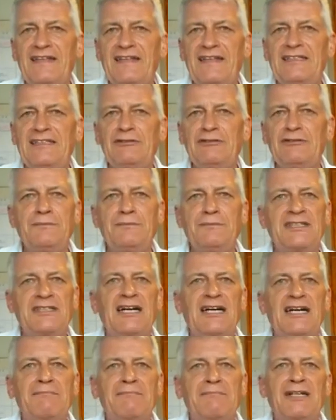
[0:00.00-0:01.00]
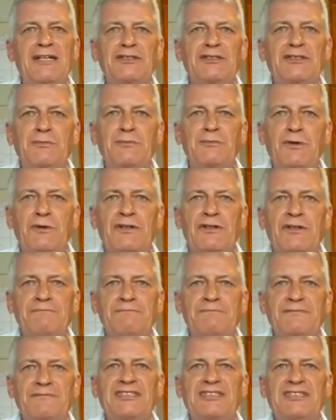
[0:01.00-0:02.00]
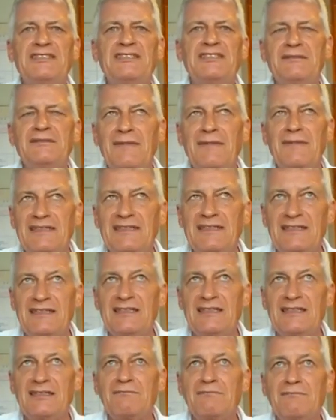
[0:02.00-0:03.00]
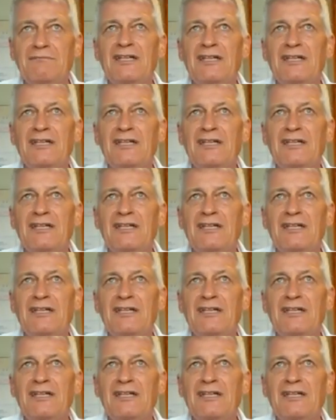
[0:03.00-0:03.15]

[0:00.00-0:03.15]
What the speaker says: they need to become much more systematic,